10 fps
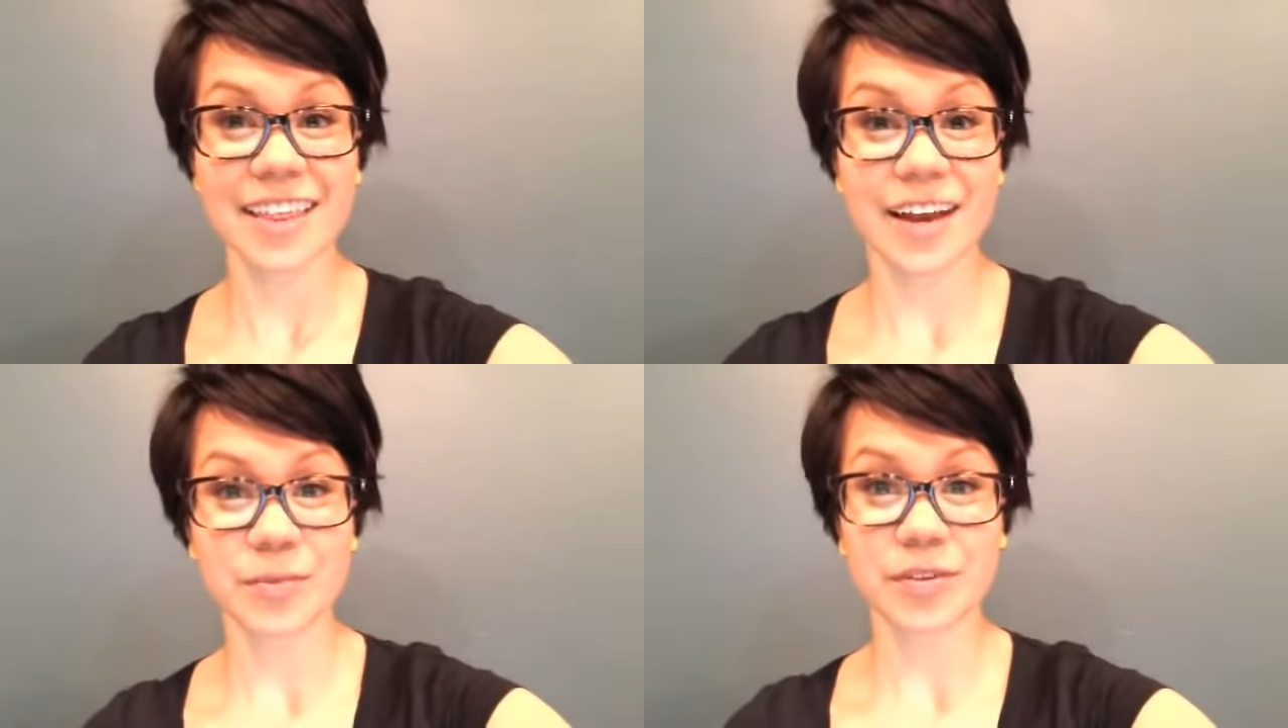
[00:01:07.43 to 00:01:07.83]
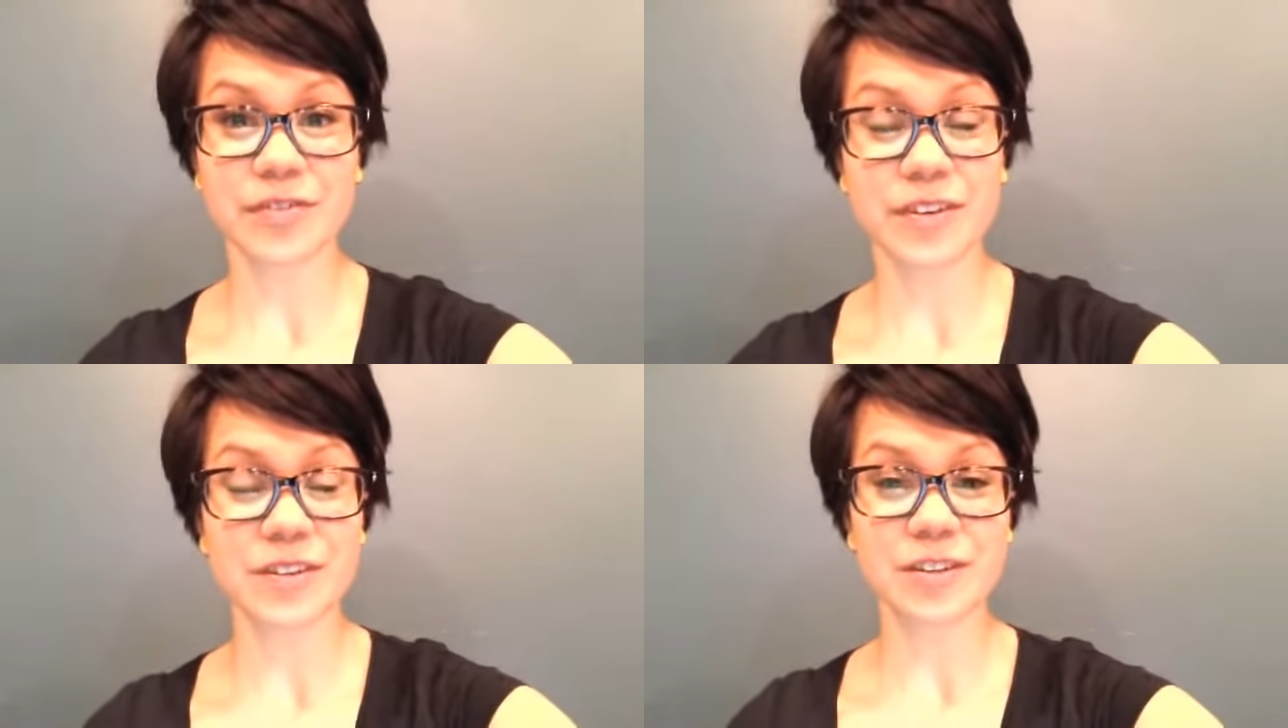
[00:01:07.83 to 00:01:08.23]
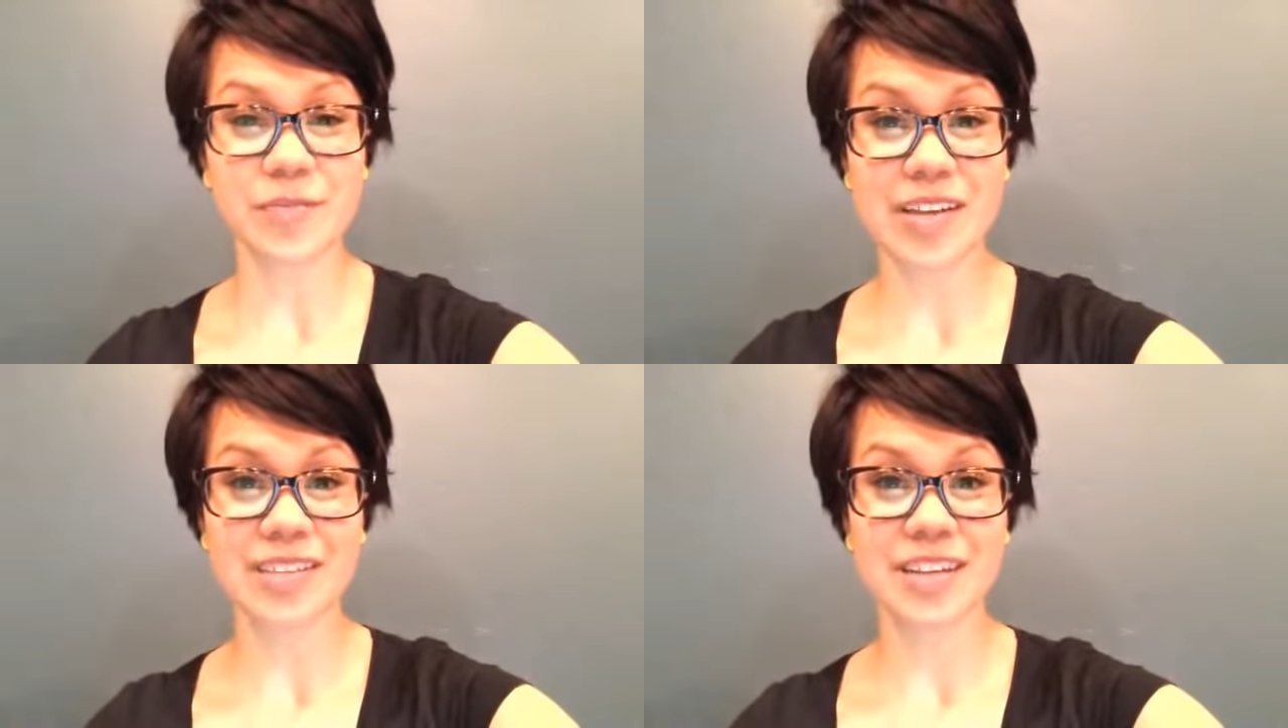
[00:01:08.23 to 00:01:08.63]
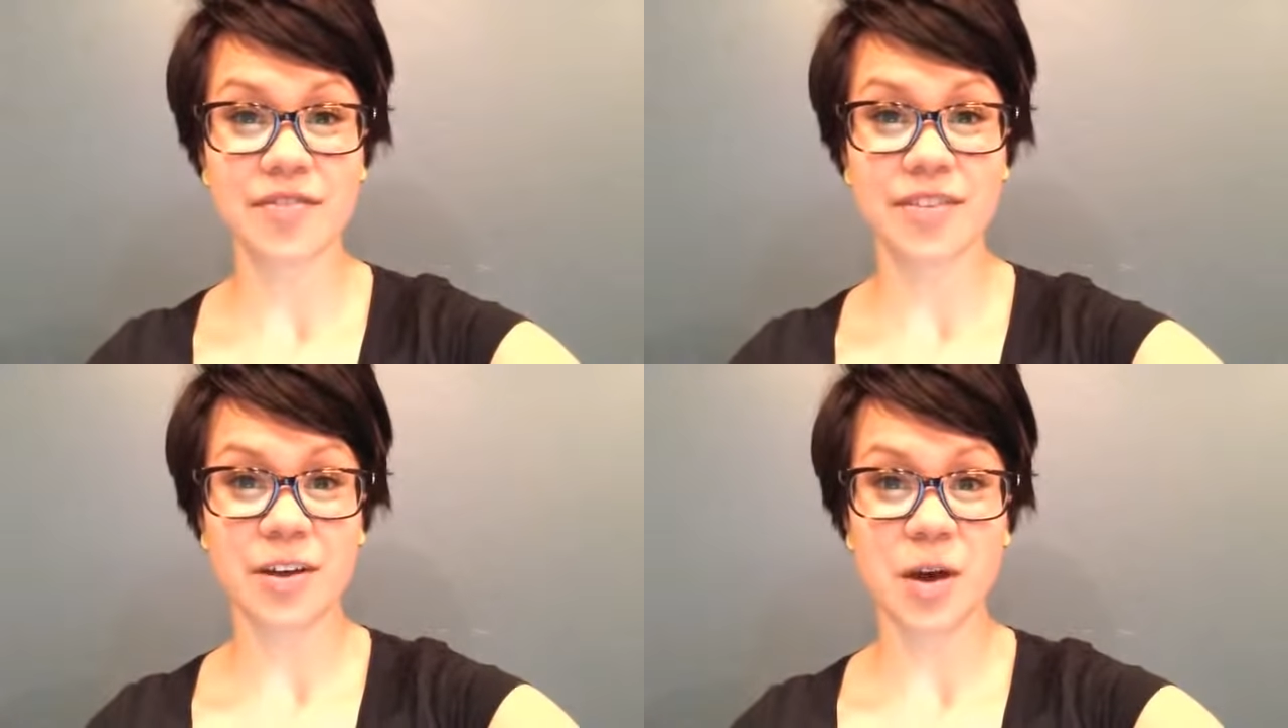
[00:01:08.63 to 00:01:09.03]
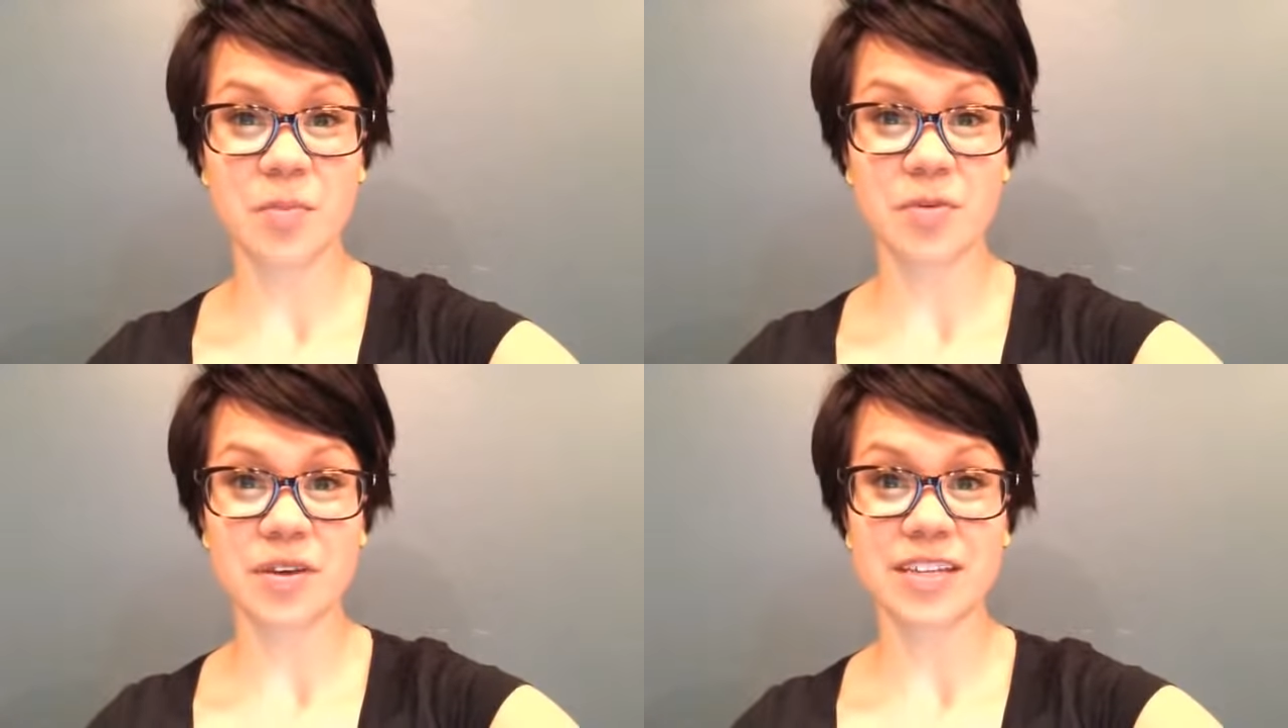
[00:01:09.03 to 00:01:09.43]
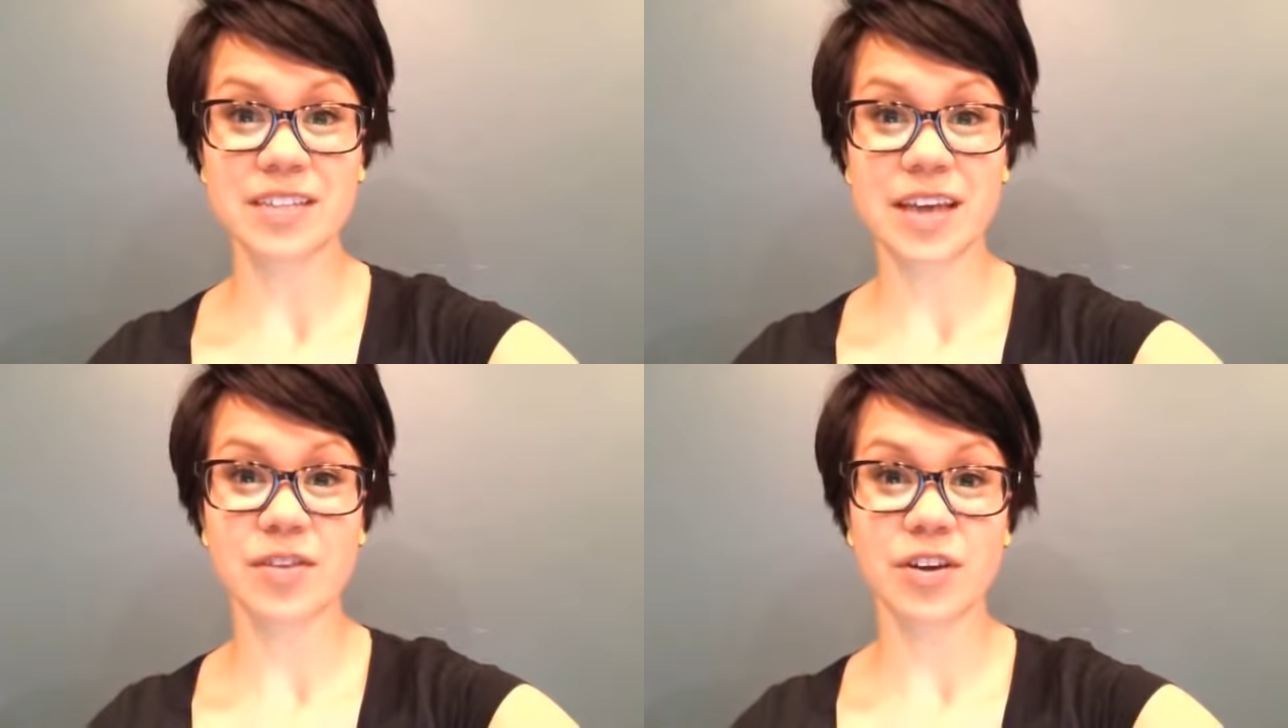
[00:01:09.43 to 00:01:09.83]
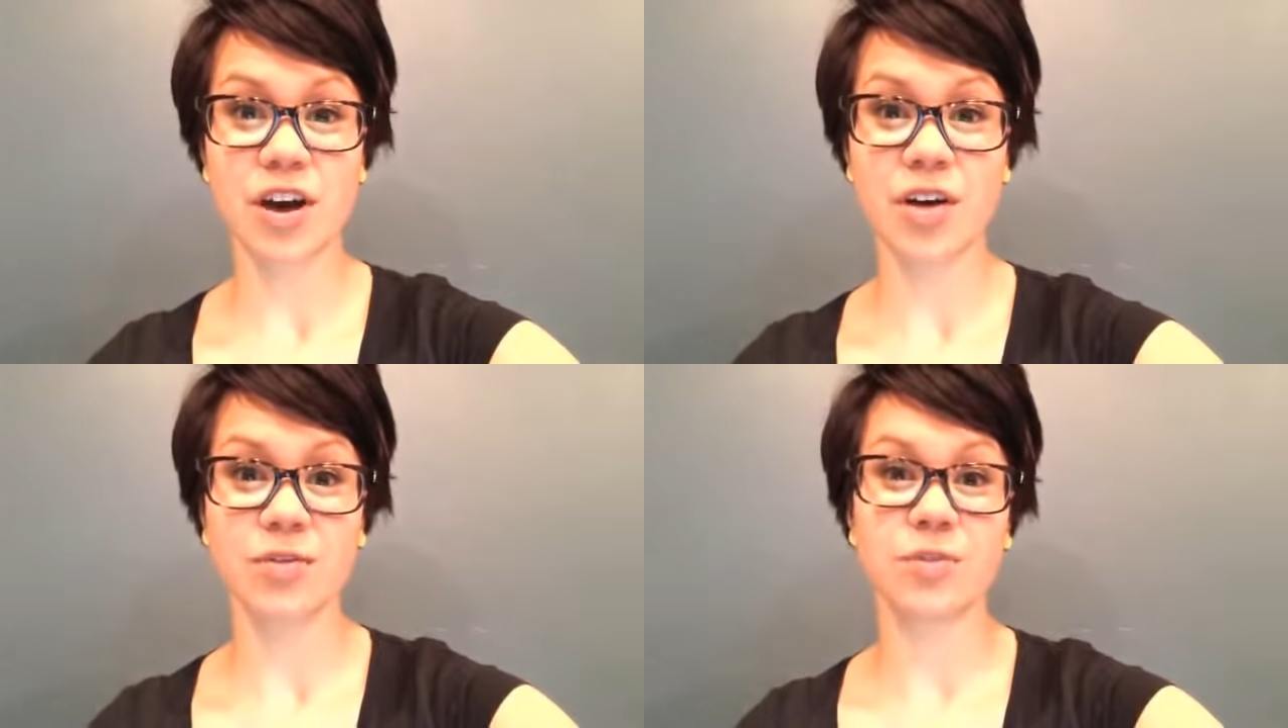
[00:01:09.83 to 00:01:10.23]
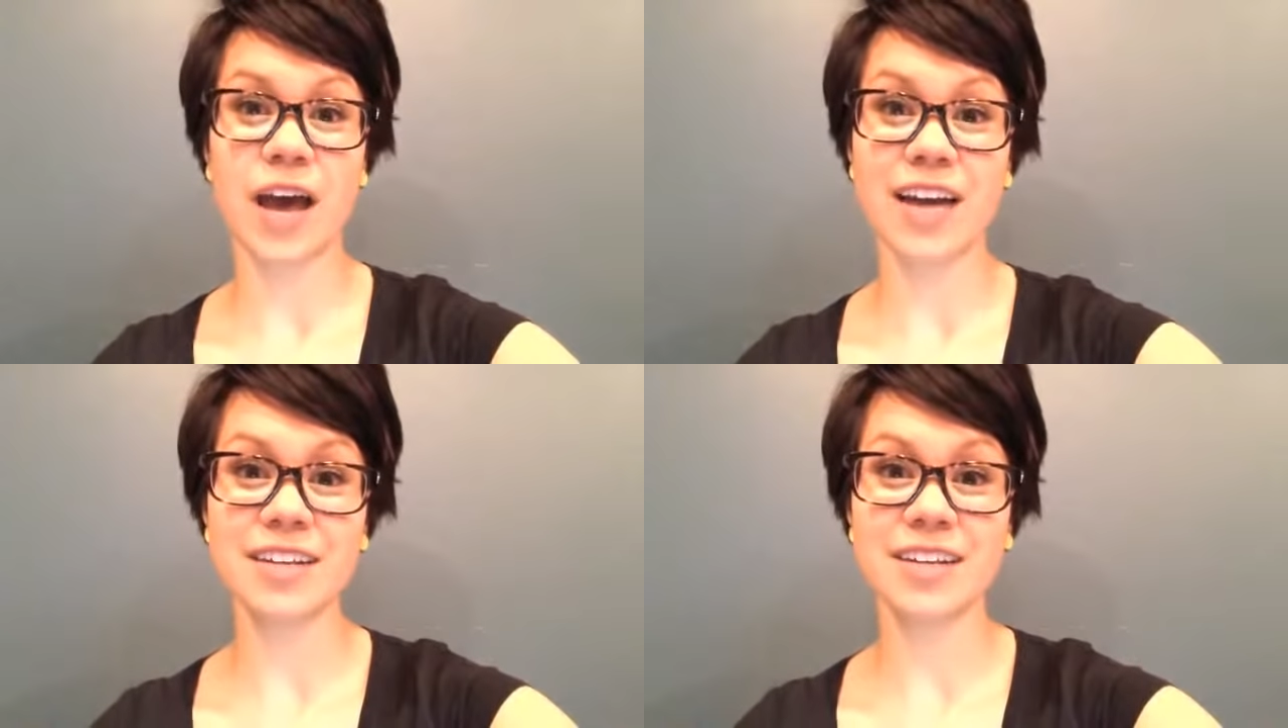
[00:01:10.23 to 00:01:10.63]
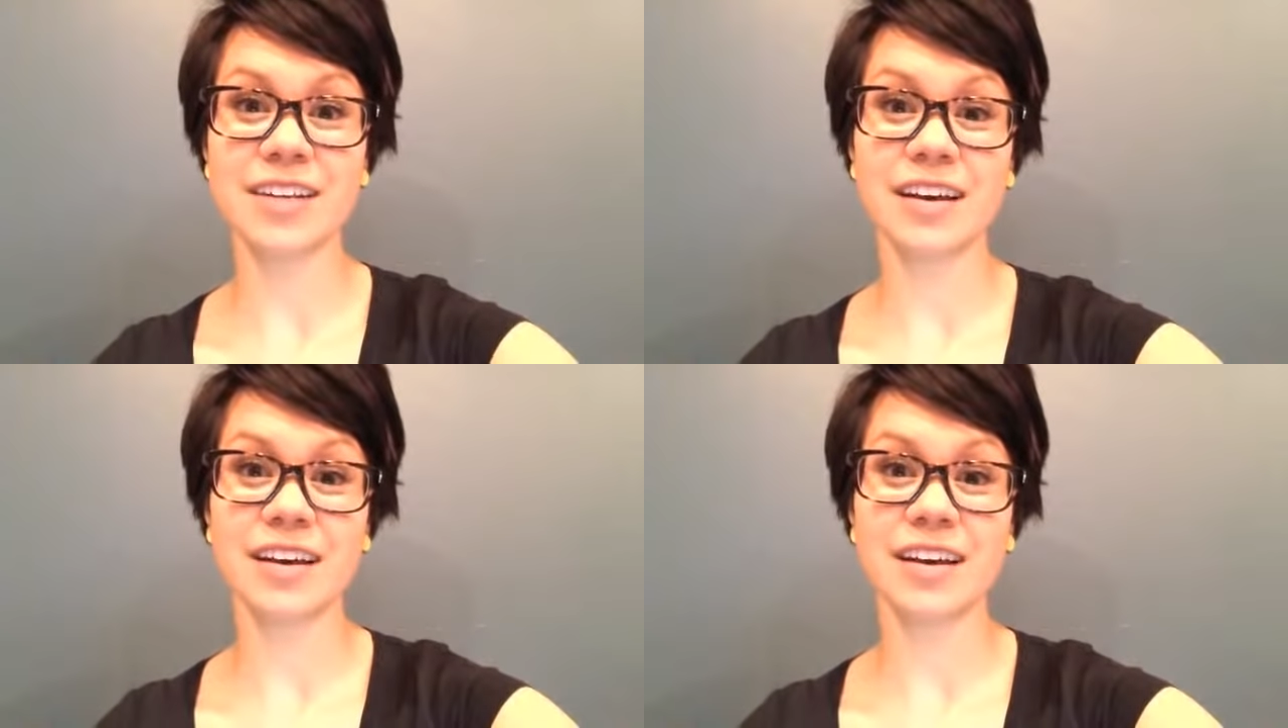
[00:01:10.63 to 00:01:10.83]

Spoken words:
that'll be featuring my stuff in a couple weeks, and they're called Rad,